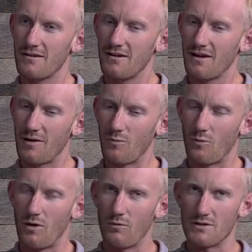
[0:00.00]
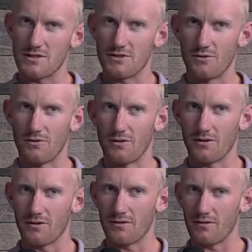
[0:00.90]
And what was
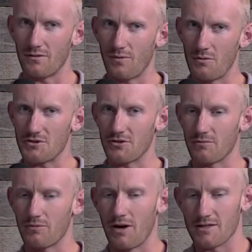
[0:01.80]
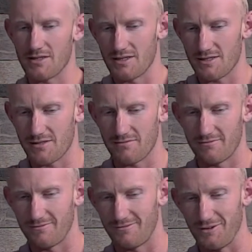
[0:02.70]
your process,
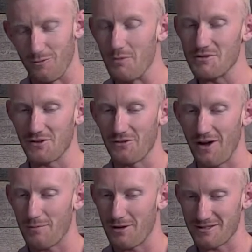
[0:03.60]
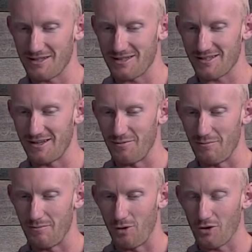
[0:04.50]
or what was your thought process in
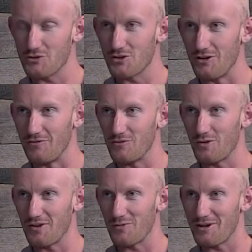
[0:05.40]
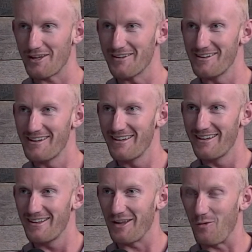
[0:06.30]
March of 2020?
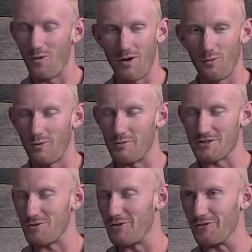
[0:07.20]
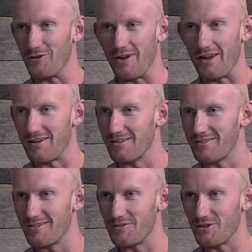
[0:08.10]
Like what was going through your head
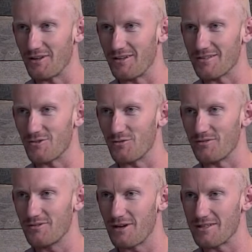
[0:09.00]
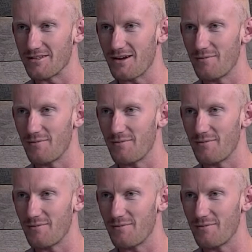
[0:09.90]
during this whole crazy time?